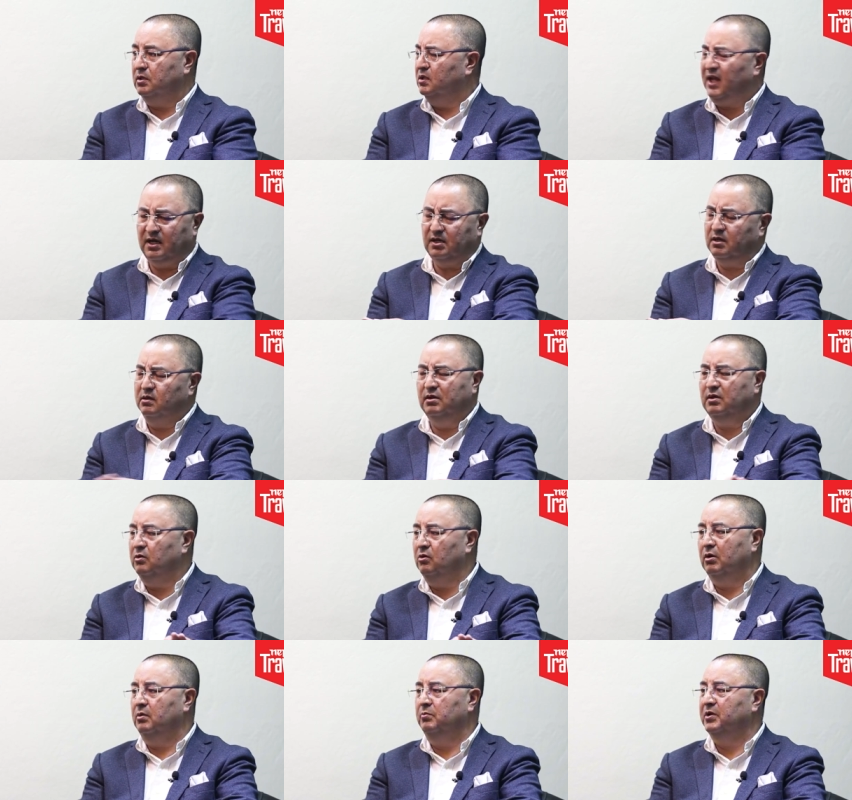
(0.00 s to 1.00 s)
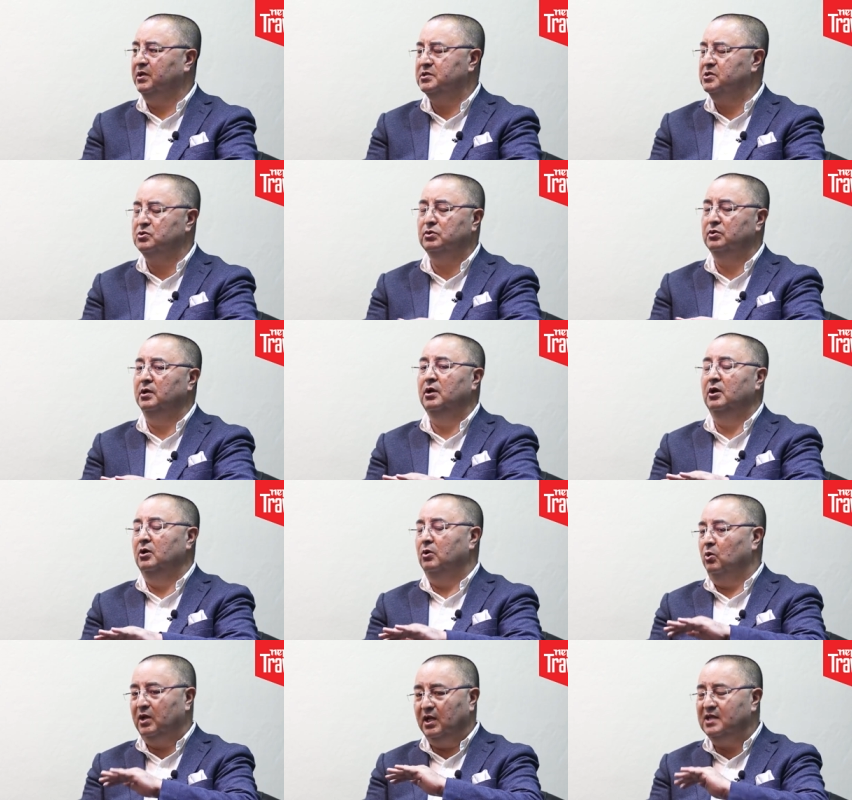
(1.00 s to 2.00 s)
That not because it's true
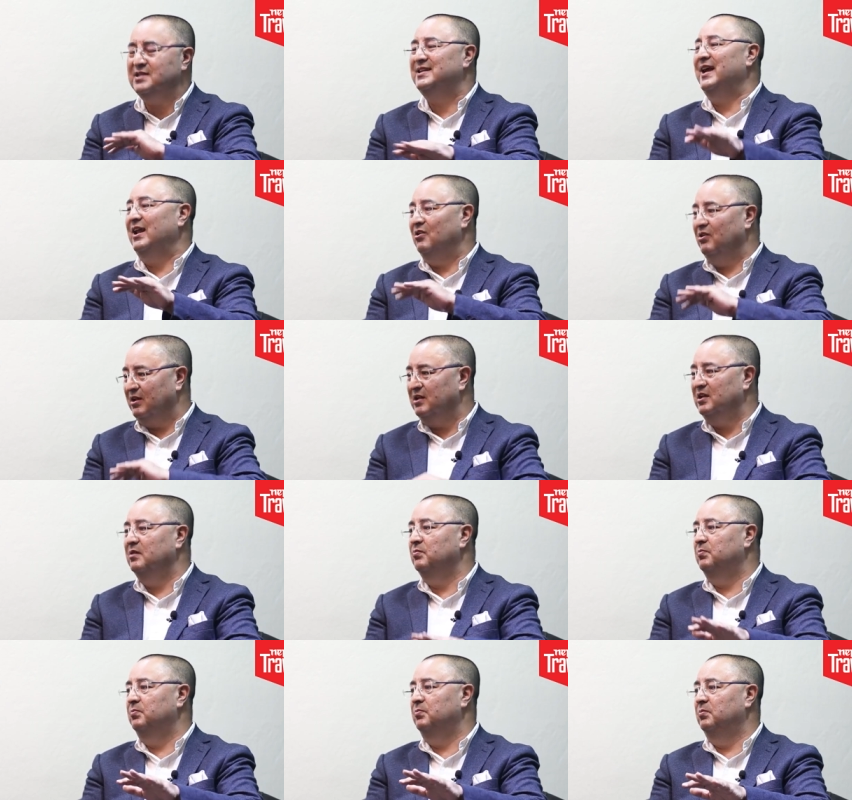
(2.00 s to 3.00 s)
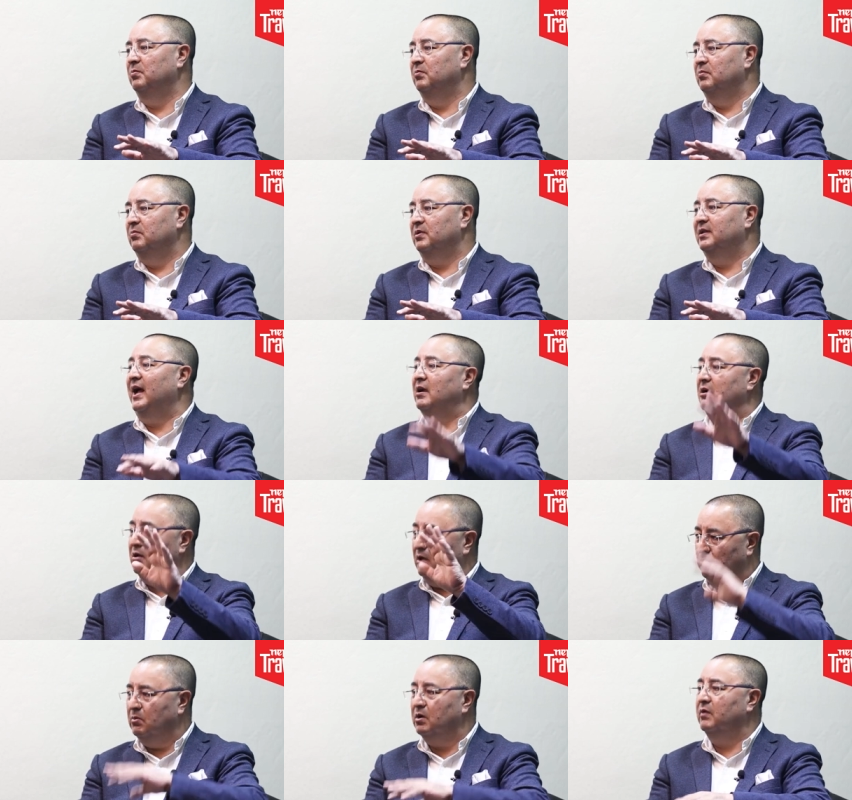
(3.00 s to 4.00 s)
Hotels cannot keep that
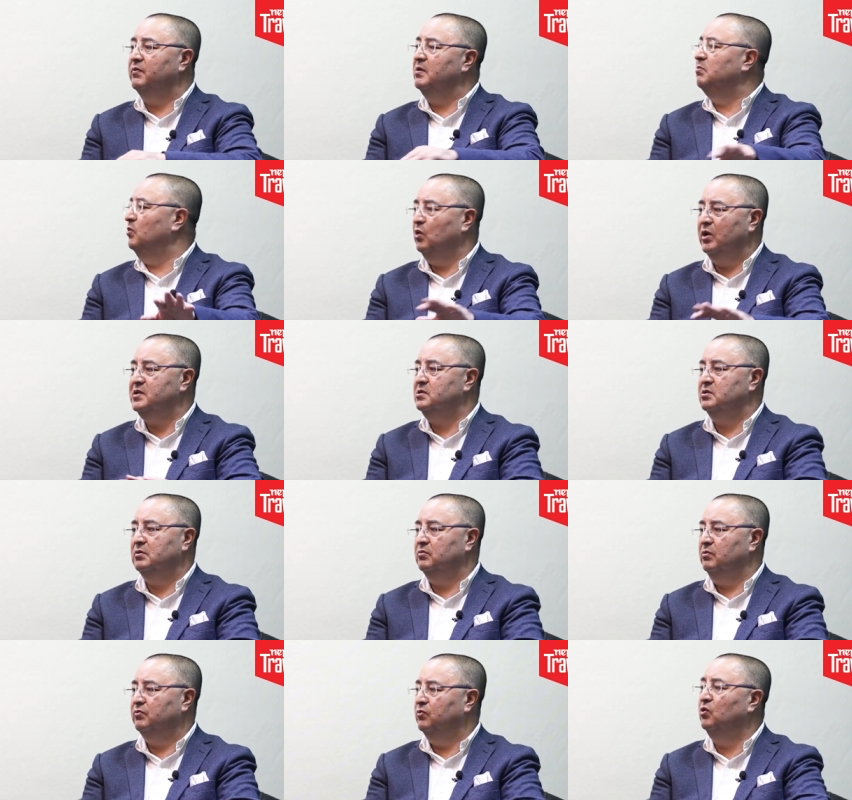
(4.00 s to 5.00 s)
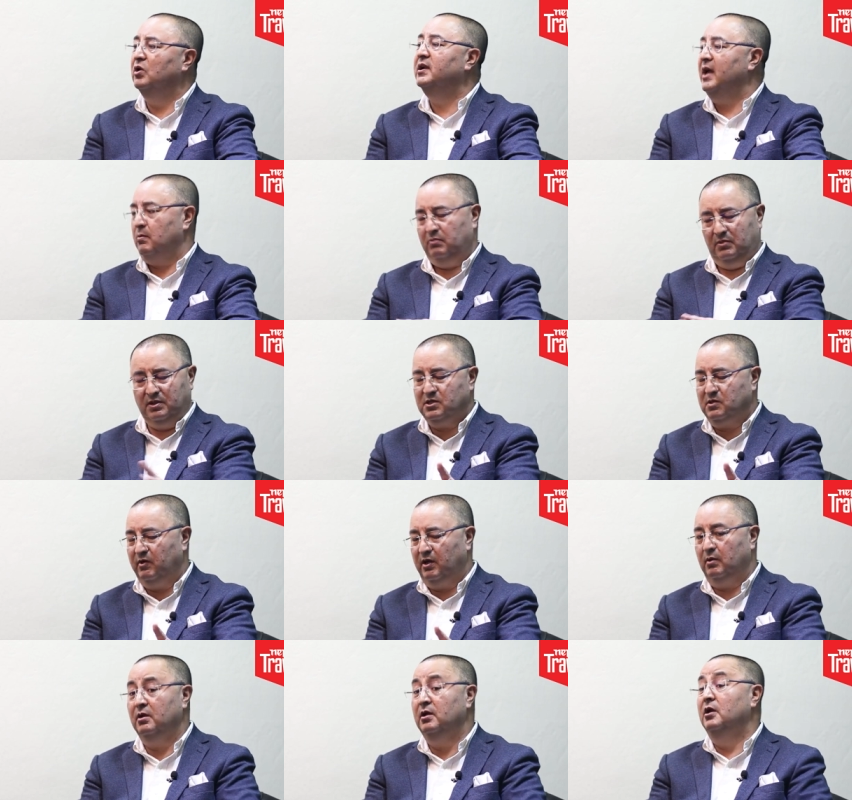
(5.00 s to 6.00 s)
number of employees all the time. full time. Yes. This is
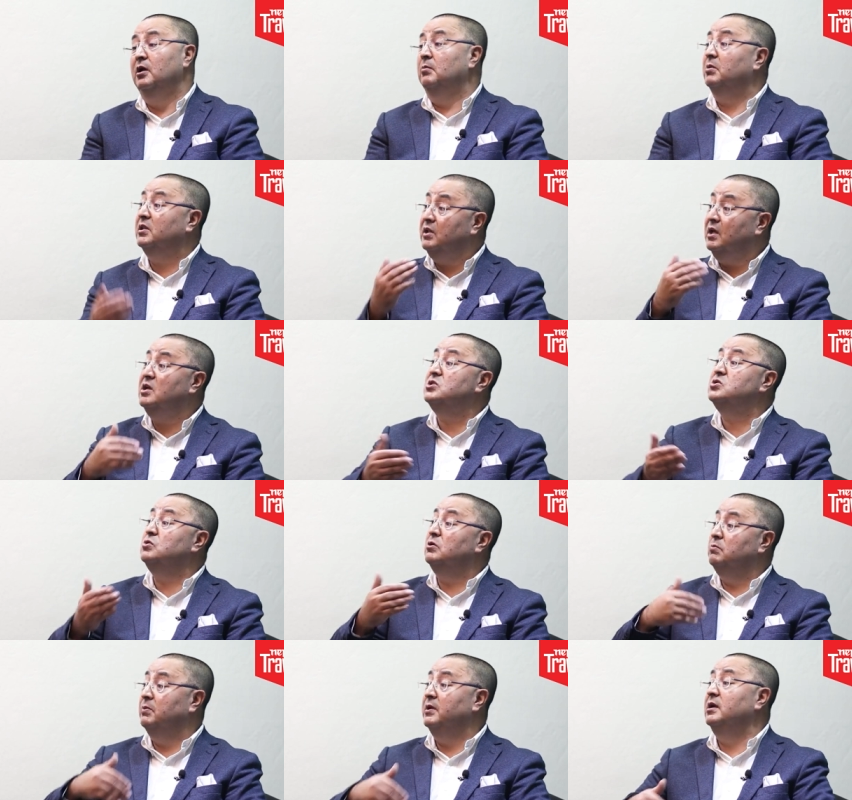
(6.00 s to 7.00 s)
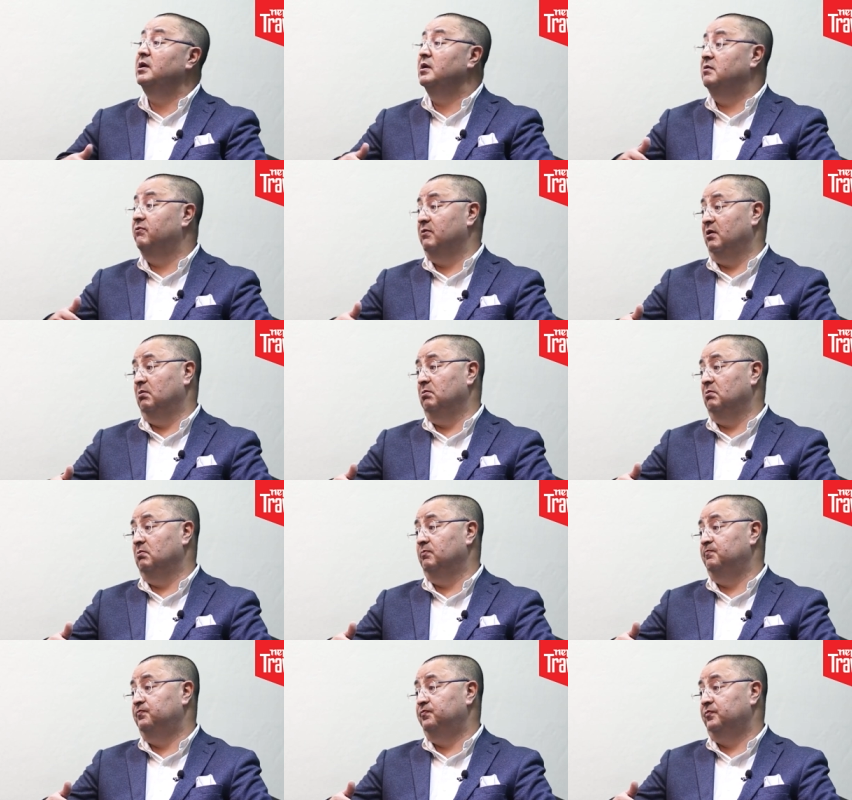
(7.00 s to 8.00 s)
very, but they should bring it
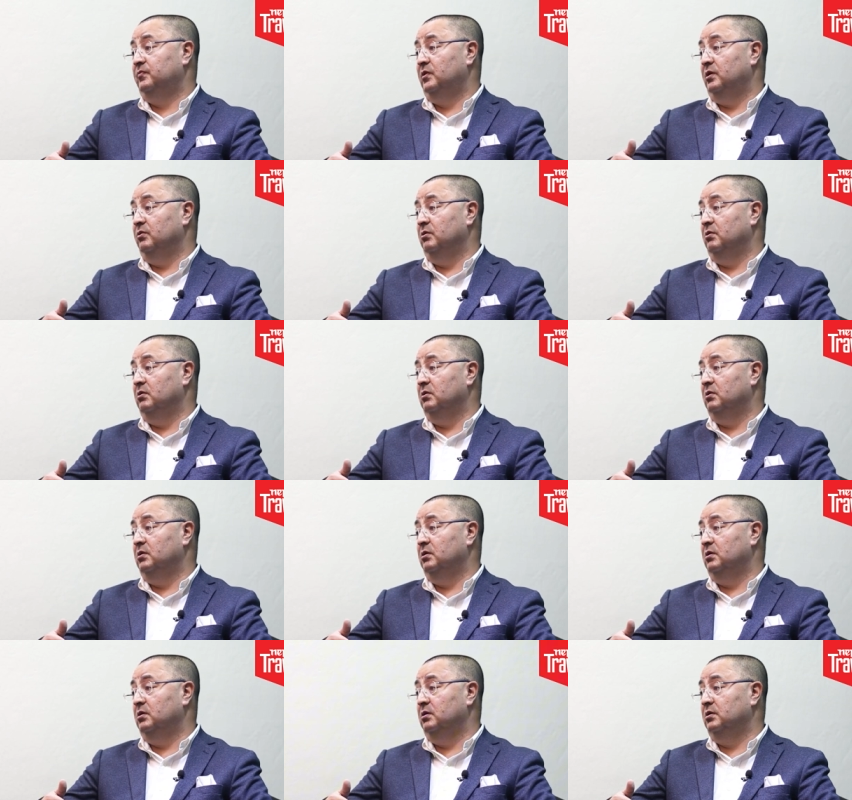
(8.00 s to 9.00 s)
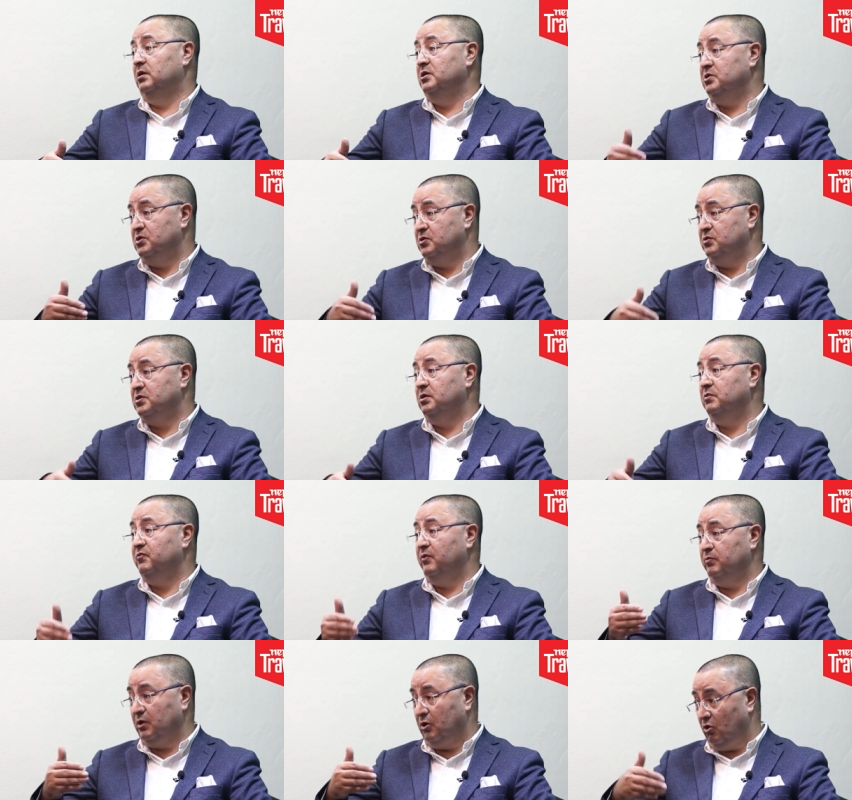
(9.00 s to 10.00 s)
from, you know, the institution,
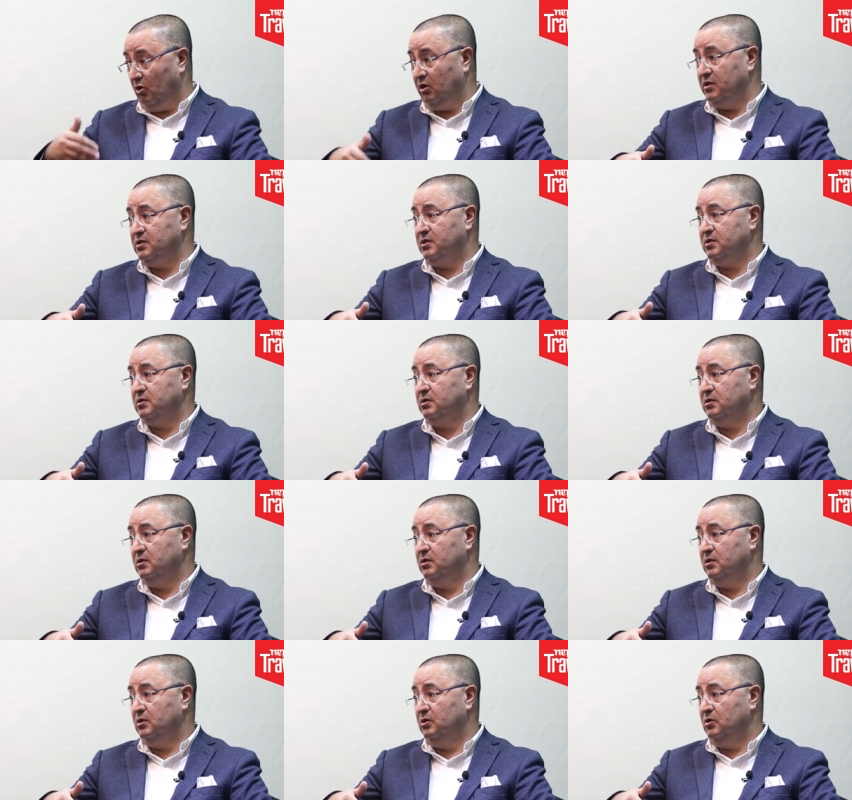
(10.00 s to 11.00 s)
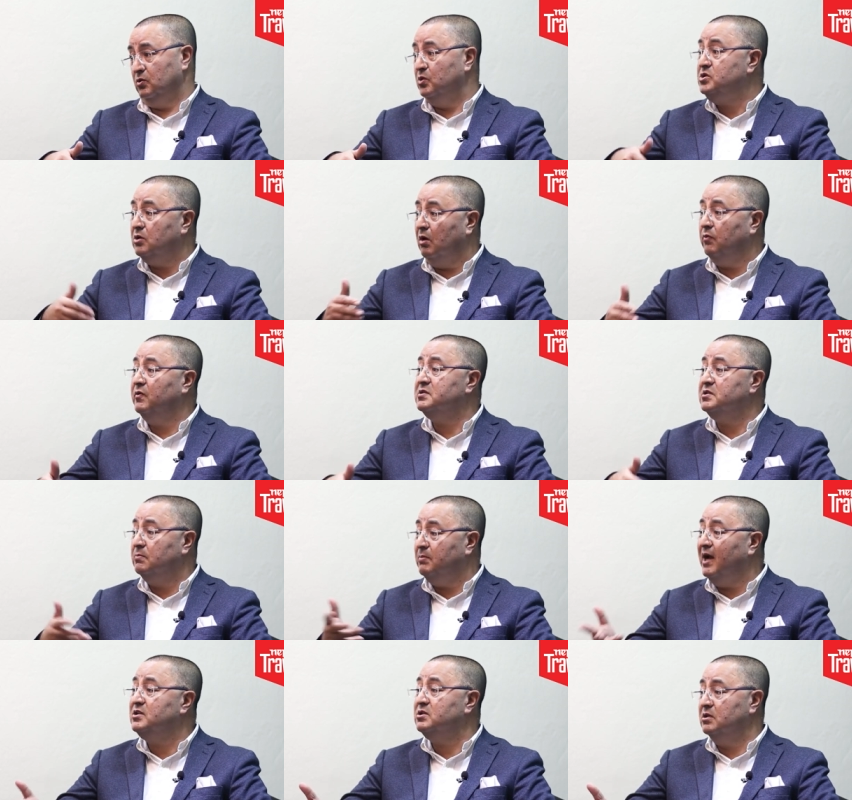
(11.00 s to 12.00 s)
from the colleges, which offers a
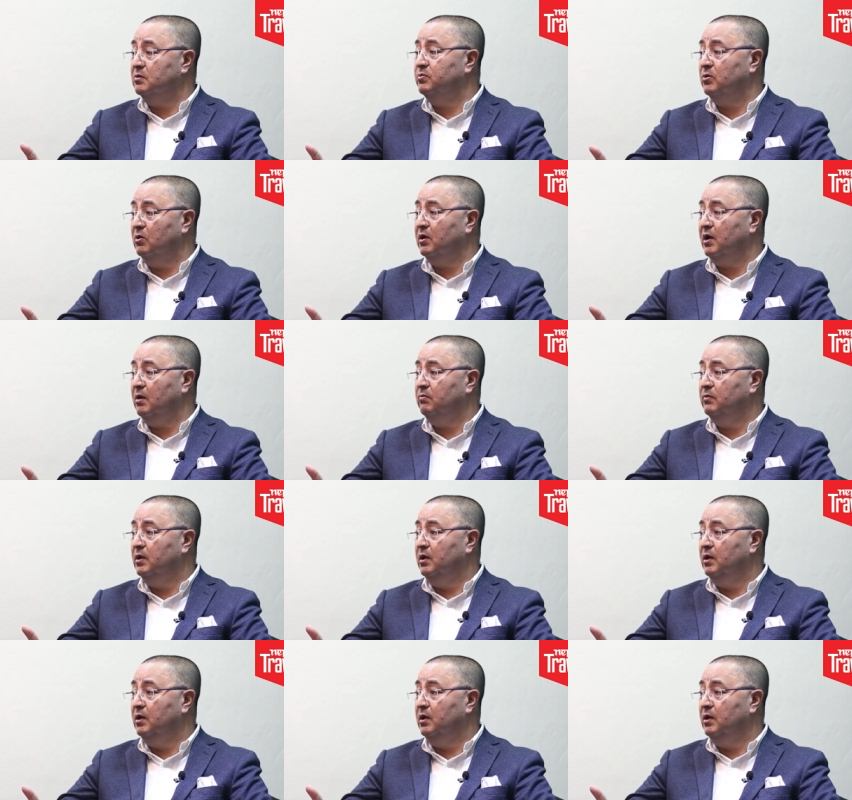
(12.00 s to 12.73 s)
bachelor program.